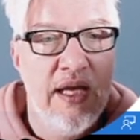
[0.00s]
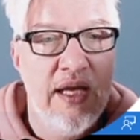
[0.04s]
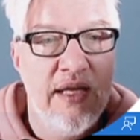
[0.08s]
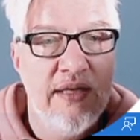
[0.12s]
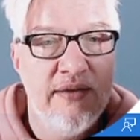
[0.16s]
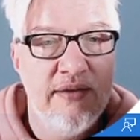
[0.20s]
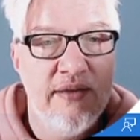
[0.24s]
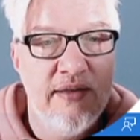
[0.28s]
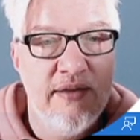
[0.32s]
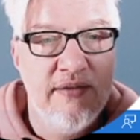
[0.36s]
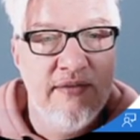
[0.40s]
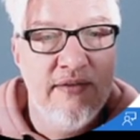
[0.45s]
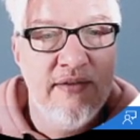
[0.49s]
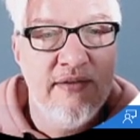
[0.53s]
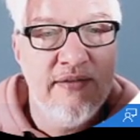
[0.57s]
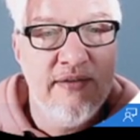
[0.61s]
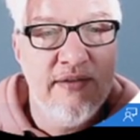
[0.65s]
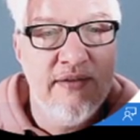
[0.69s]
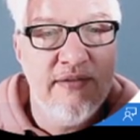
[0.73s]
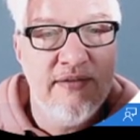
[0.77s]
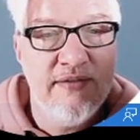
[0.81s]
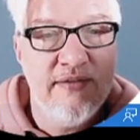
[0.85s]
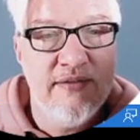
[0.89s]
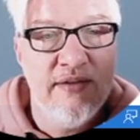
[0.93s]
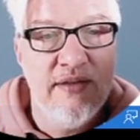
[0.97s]
And
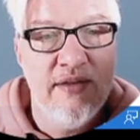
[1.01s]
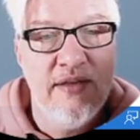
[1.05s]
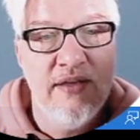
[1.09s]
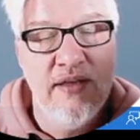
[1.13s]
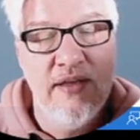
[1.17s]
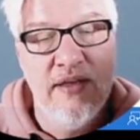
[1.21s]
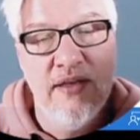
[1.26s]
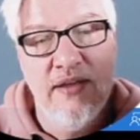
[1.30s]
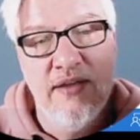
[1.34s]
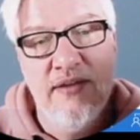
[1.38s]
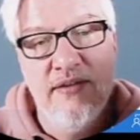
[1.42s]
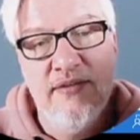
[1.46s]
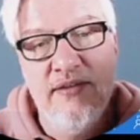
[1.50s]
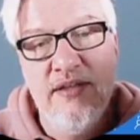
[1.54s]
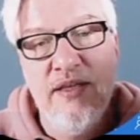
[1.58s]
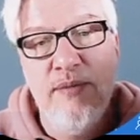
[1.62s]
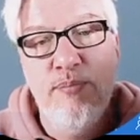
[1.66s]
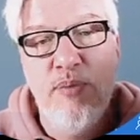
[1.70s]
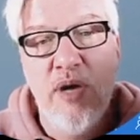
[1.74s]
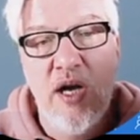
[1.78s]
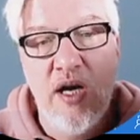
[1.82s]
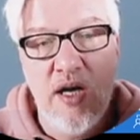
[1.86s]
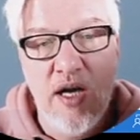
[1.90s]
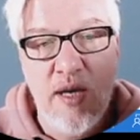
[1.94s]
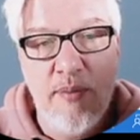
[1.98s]
this is
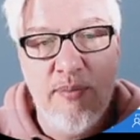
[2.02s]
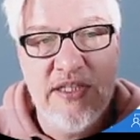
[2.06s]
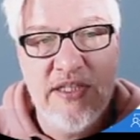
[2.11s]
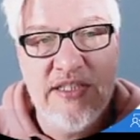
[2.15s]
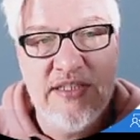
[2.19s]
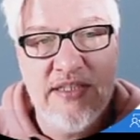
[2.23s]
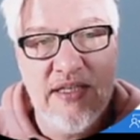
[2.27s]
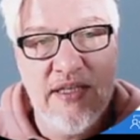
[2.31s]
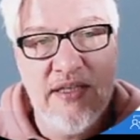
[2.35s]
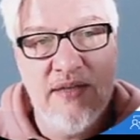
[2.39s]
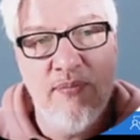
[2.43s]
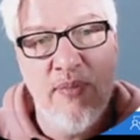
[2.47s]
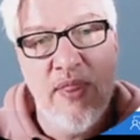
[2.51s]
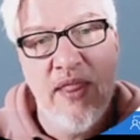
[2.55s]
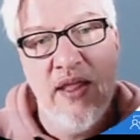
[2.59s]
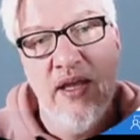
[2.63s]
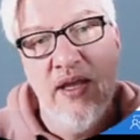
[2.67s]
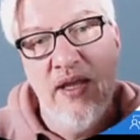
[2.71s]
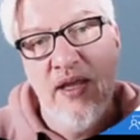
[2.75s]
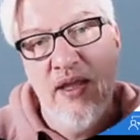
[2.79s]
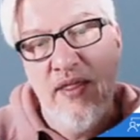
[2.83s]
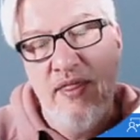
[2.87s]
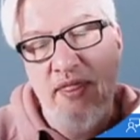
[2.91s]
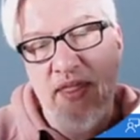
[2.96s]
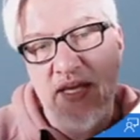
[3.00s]
the parameter
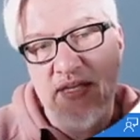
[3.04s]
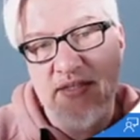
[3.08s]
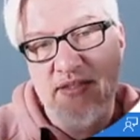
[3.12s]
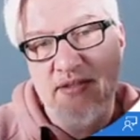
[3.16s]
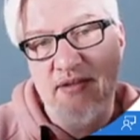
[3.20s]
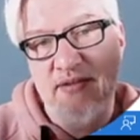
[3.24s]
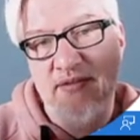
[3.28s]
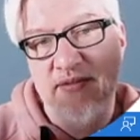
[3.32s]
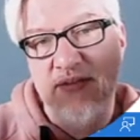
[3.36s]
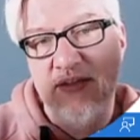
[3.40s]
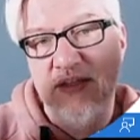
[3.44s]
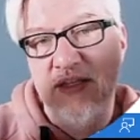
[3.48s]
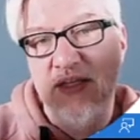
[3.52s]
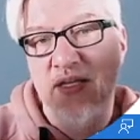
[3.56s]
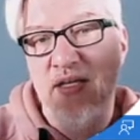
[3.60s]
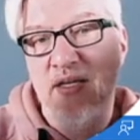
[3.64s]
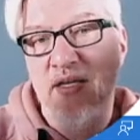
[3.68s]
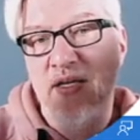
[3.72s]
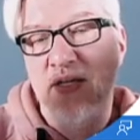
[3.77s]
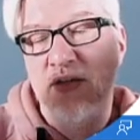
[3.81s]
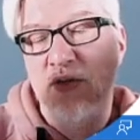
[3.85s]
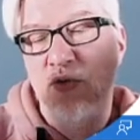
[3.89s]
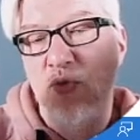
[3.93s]
that the